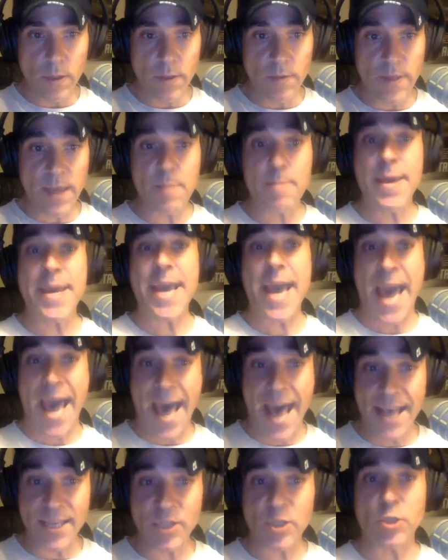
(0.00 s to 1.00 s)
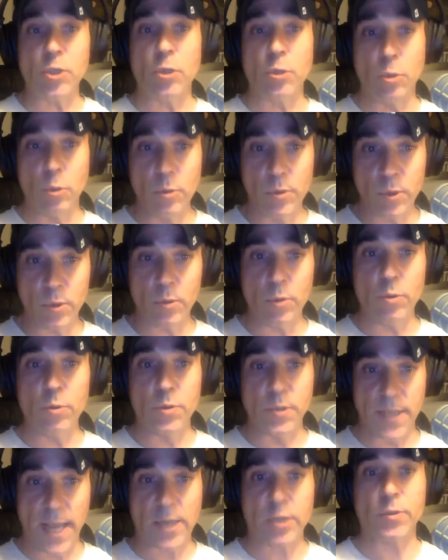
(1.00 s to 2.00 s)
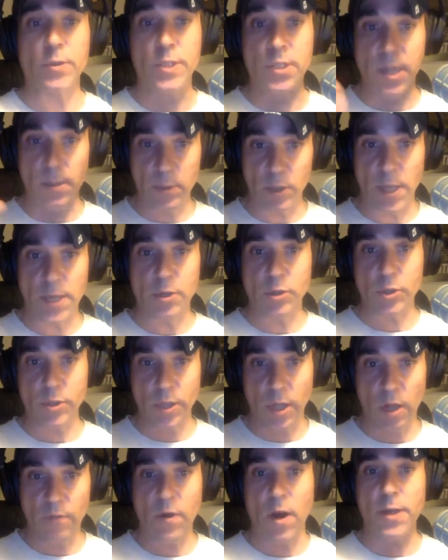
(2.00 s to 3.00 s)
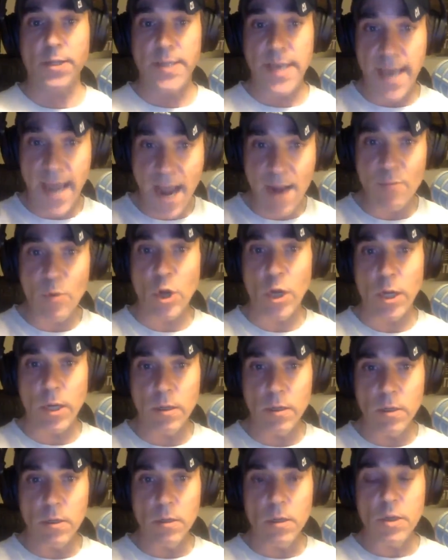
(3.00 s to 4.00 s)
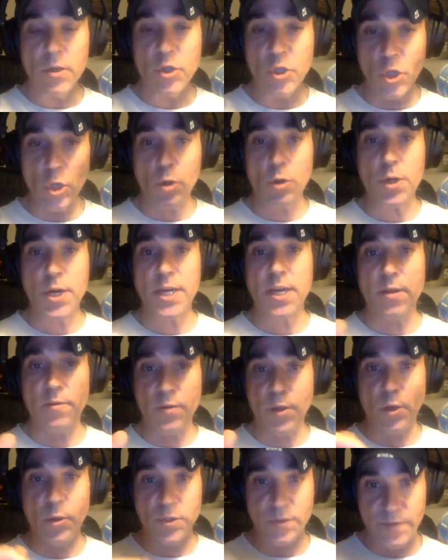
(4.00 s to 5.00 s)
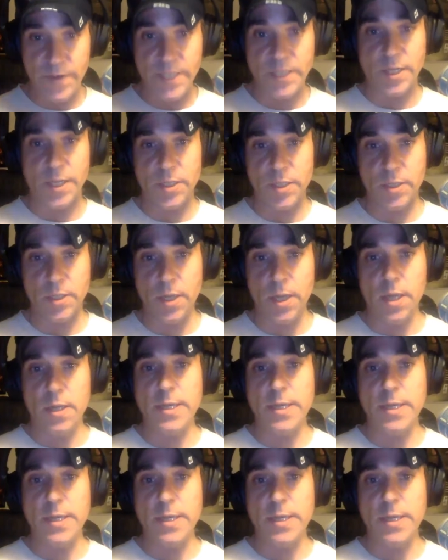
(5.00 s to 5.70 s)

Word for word: they may ask you to sexually stimulate yourself on camera during those visits.